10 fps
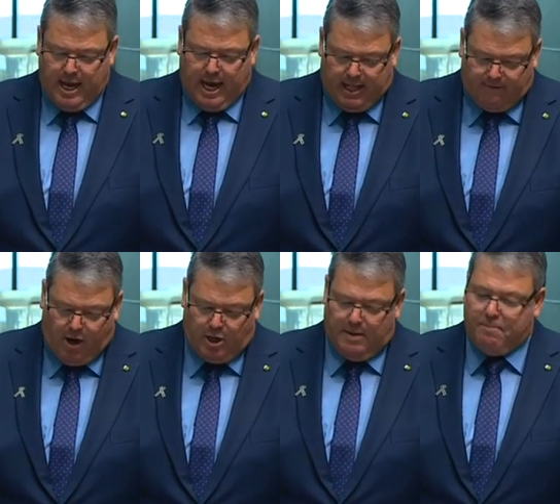and have
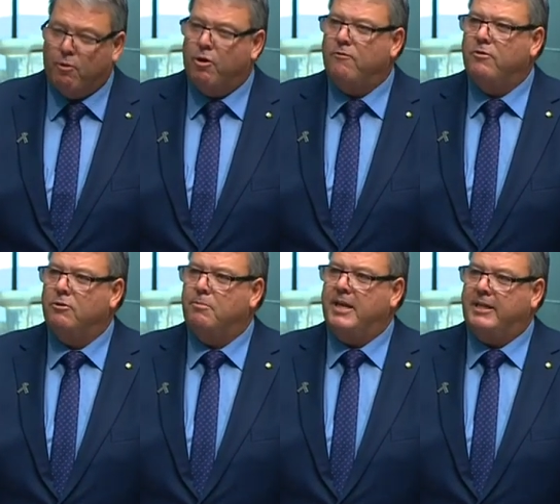only proved to
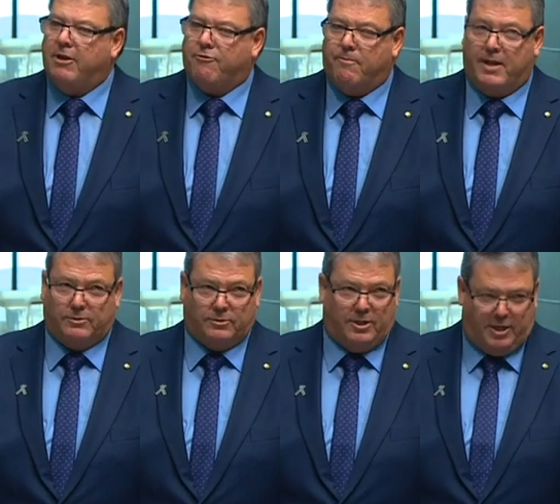be detrimental
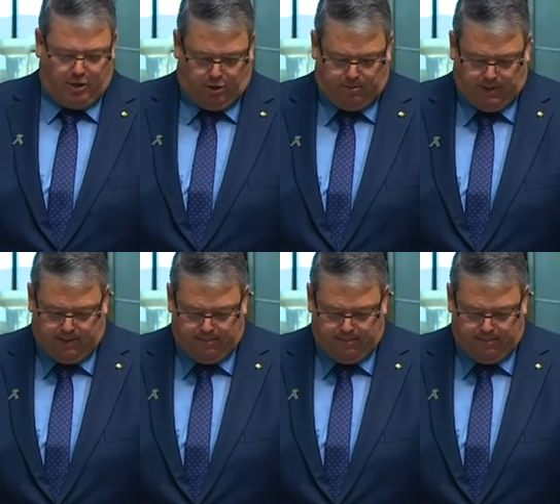to the economy.